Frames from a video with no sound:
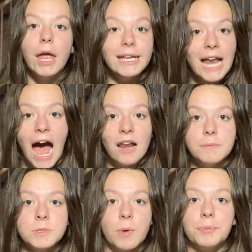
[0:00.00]
In
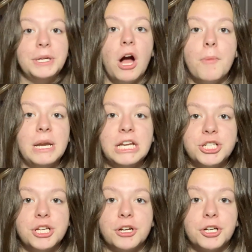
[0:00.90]
atoms where
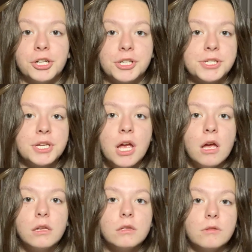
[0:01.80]
recombination occurs,
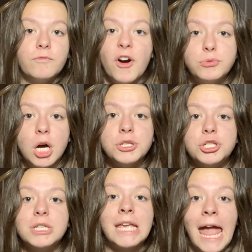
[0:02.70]
photons
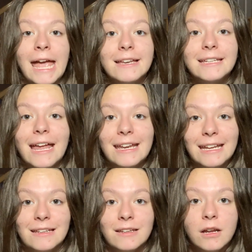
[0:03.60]
just can't get
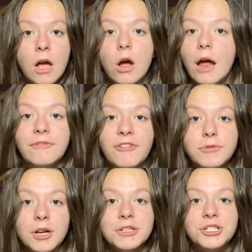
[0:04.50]
in, and
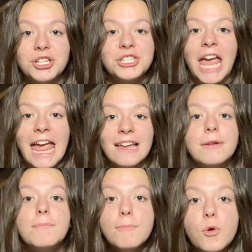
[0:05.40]
photons just
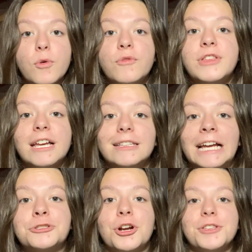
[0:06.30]
can't move the
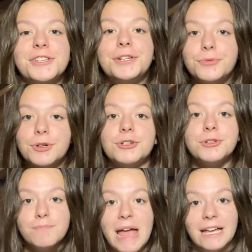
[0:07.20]
electrons in order
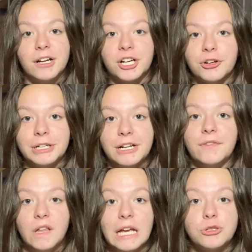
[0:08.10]
to make a current of
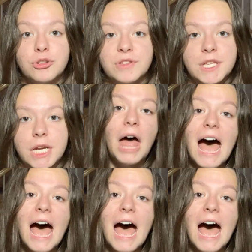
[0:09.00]
electricity.